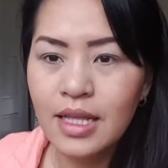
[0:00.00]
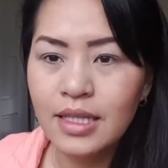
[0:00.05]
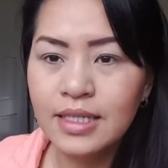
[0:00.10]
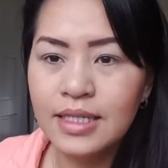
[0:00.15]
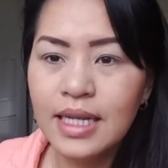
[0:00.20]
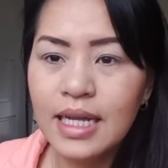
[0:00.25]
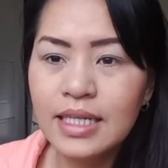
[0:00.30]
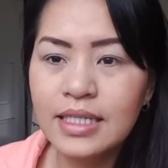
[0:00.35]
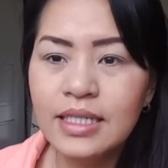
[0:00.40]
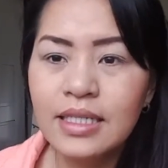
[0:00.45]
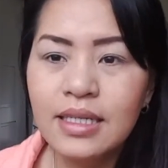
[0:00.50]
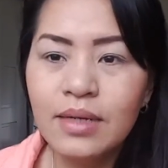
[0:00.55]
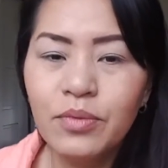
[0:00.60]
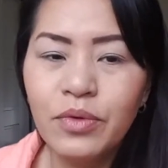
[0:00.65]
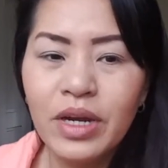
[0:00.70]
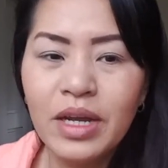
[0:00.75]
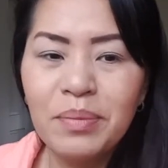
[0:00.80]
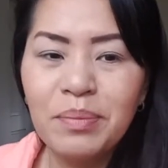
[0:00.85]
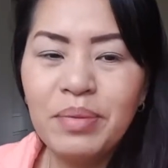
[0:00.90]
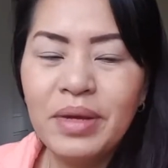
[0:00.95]
And today, since
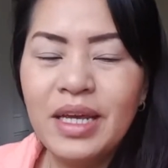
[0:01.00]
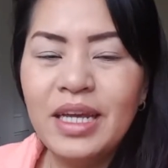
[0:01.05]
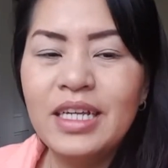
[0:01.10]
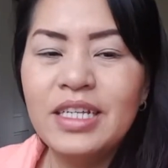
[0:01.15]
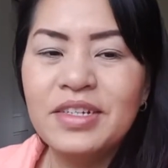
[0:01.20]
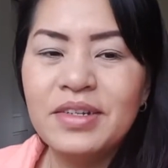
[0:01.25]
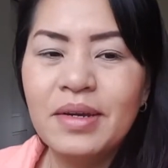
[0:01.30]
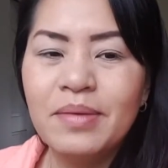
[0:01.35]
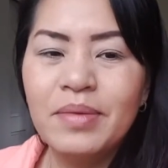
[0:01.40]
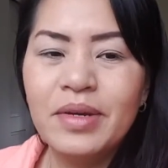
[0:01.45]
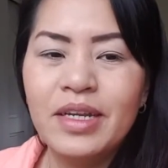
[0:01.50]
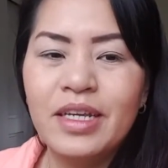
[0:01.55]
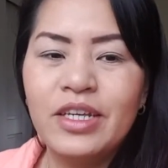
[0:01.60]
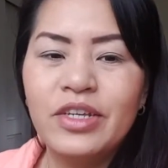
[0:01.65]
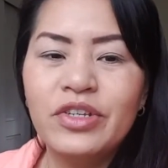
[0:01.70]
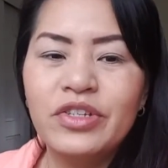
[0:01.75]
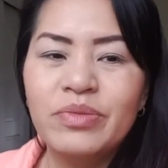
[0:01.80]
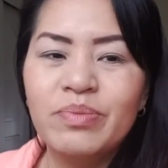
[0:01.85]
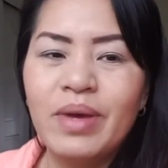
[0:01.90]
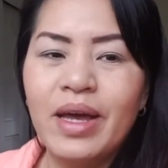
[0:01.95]
I'm wearing peach, I'm
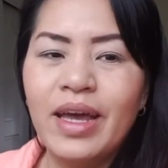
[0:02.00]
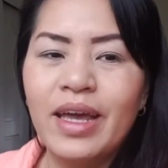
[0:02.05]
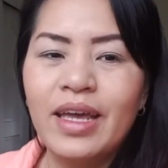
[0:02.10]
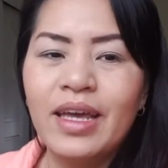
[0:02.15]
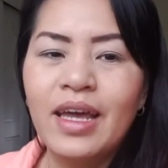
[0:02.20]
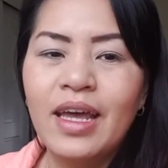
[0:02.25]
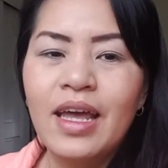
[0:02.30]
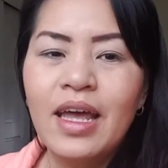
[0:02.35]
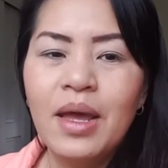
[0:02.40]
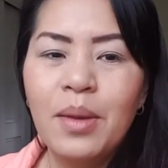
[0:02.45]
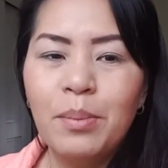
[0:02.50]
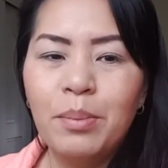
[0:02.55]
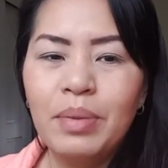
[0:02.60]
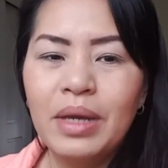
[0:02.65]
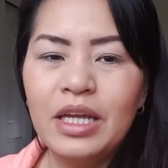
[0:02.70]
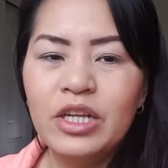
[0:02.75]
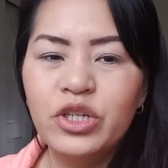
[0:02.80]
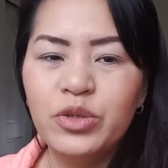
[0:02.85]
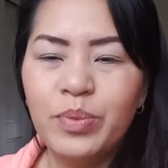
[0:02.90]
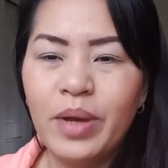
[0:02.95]
going to use my
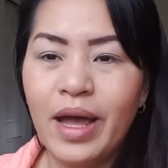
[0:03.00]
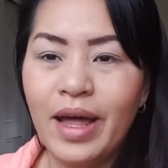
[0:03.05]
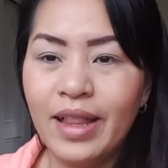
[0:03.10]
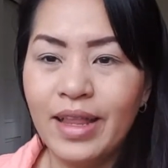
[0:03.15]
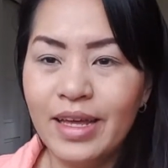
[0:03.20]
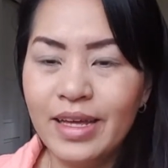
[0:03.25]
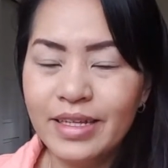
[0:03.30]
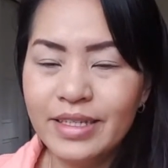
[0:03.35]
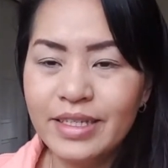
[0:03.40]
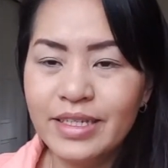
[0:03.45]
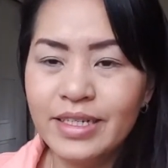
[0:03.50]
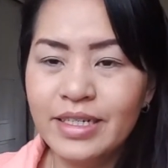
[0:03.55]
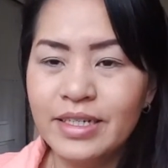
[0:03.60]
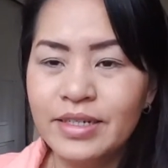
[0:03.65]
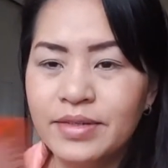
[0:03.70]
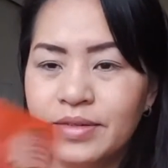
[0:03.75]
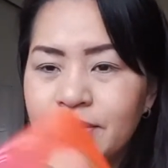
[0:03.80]
peach palette.